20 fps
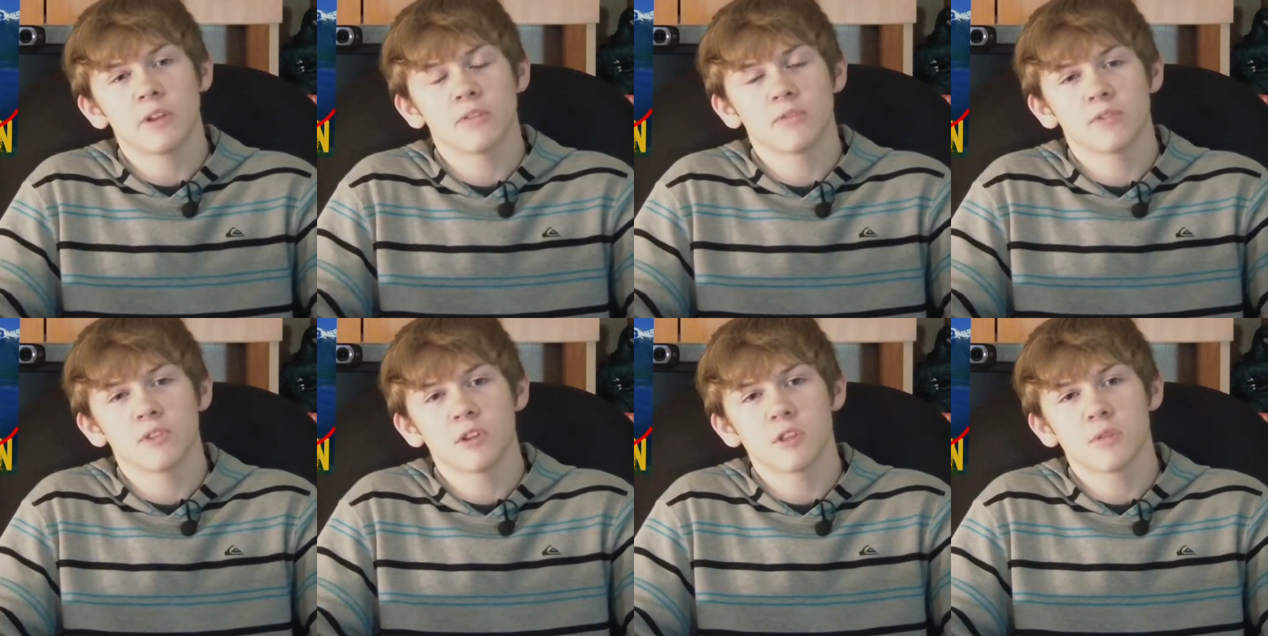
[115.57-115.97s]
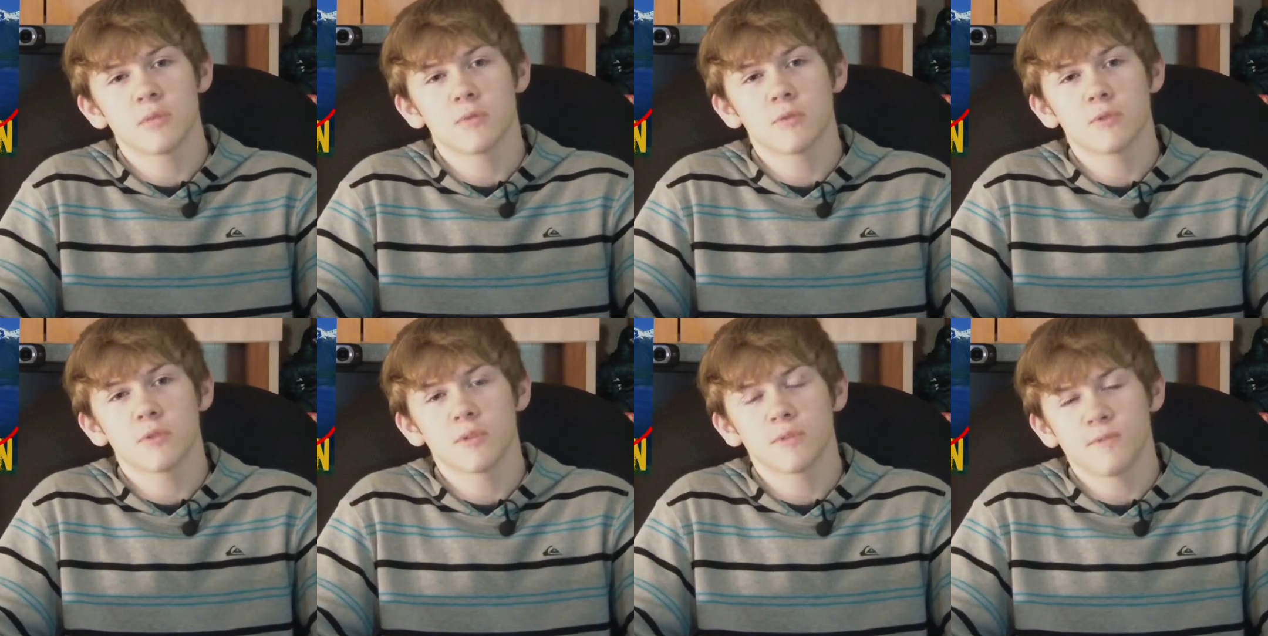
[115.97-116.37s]
in front of
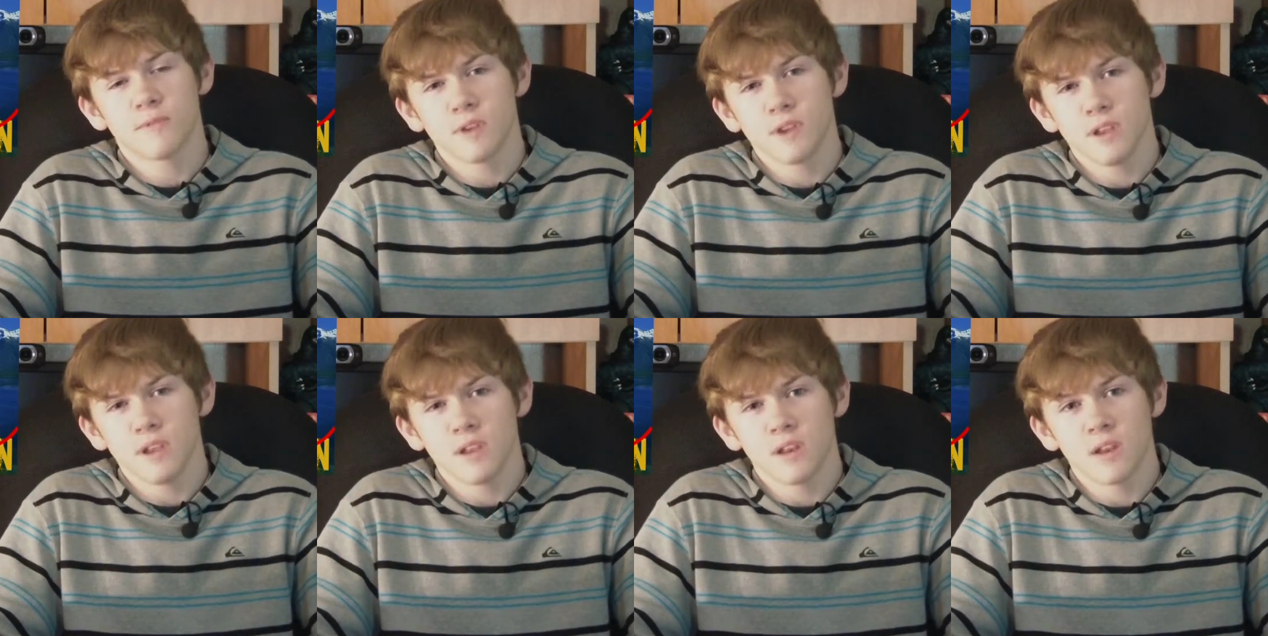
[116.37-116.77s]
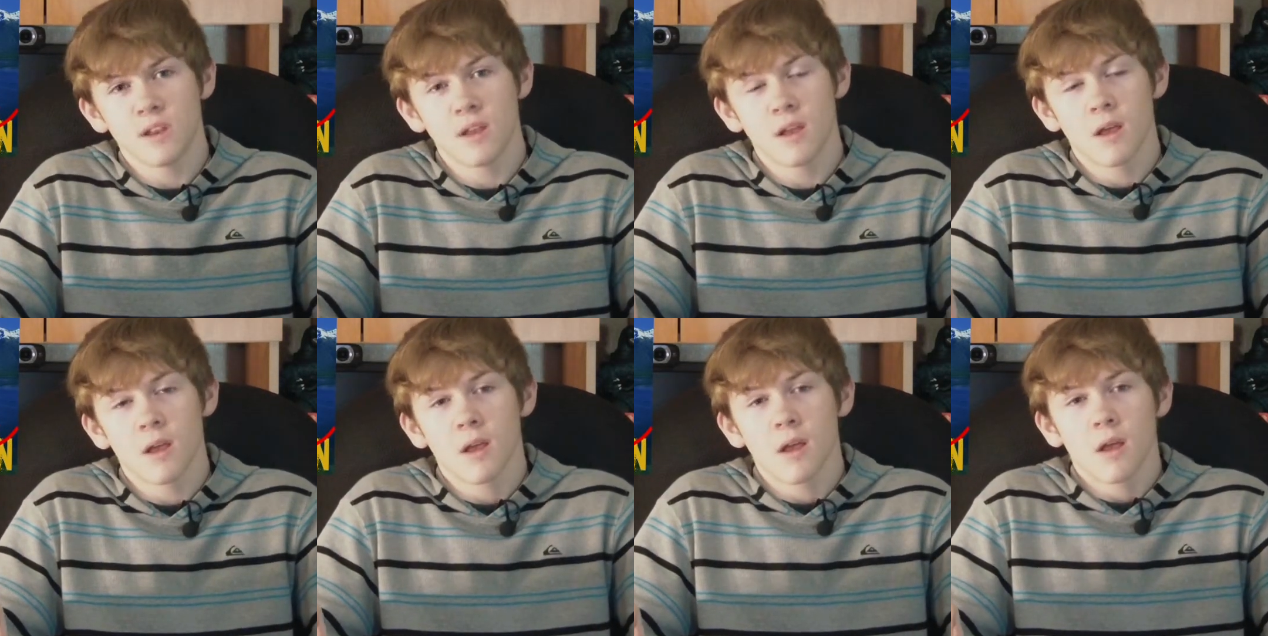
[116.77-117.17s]
the
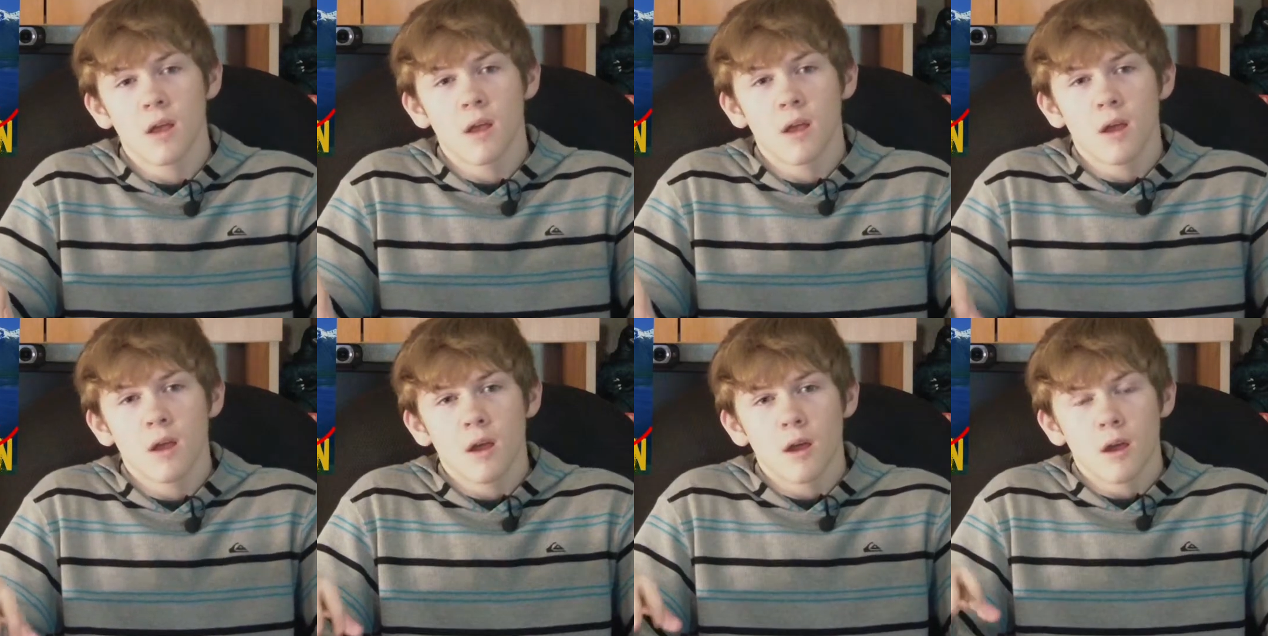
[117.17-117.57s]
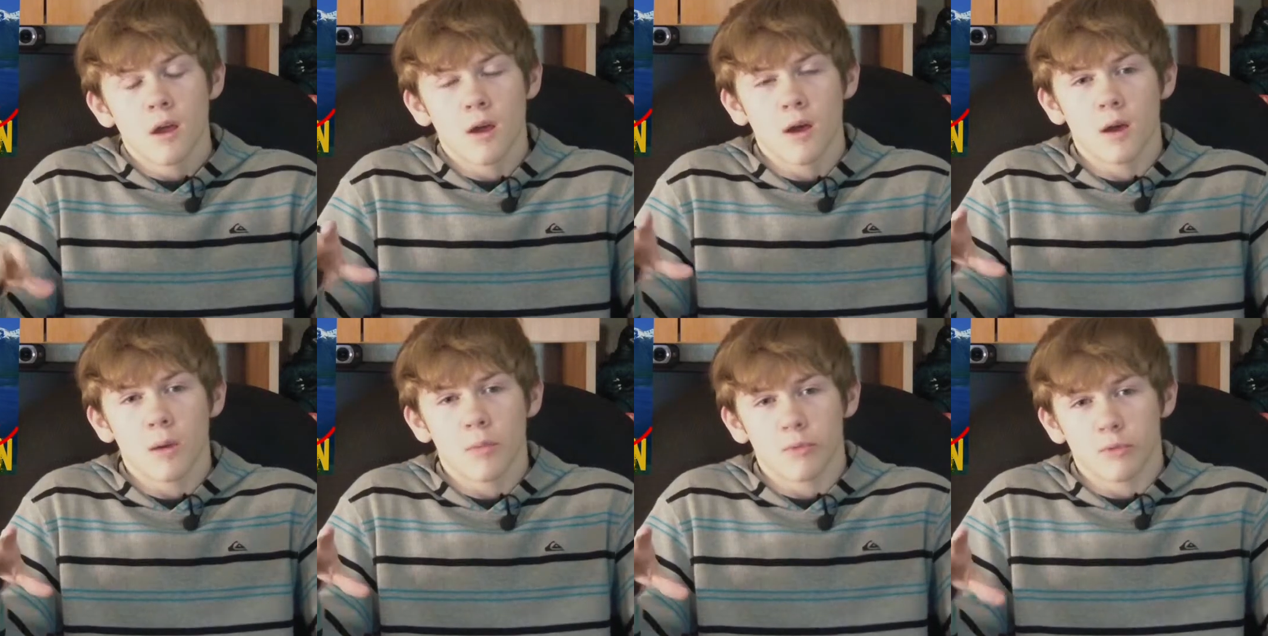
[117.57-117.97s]
ravine,
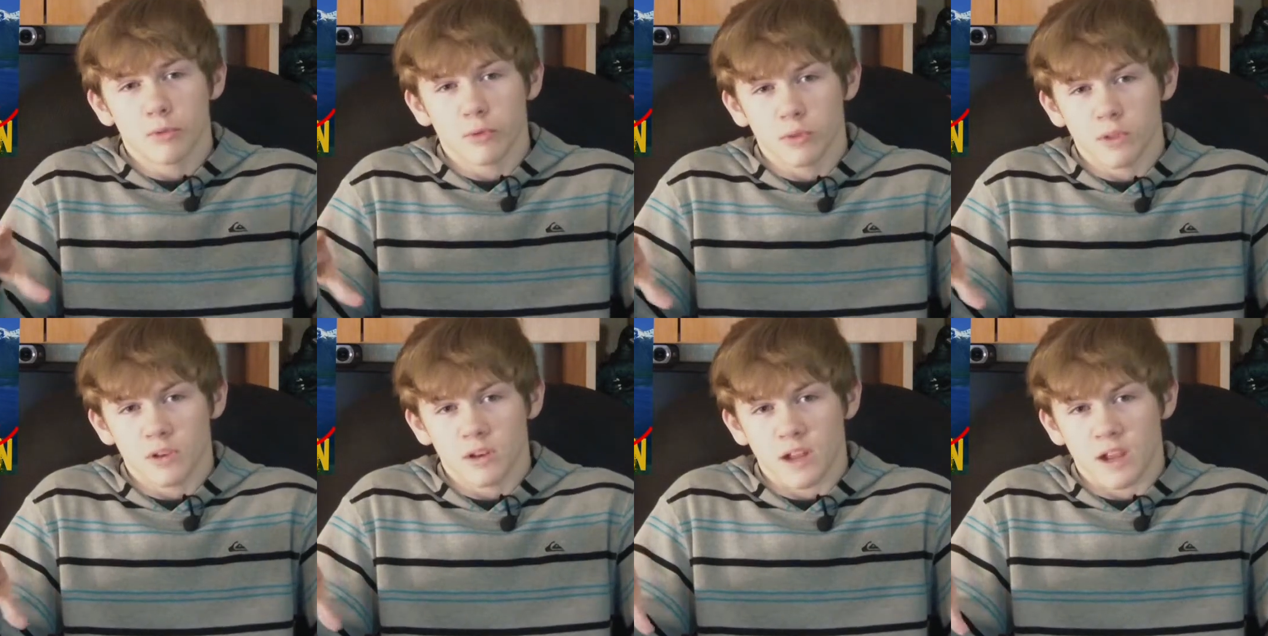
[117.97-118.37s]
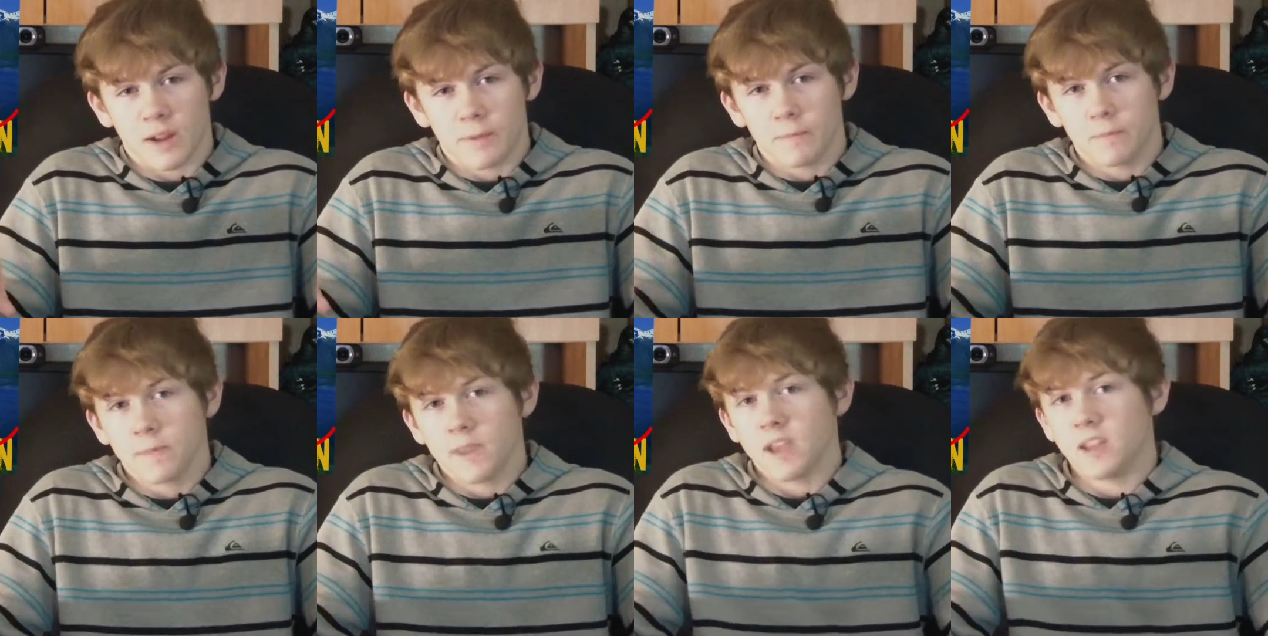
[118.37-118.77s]
for the night.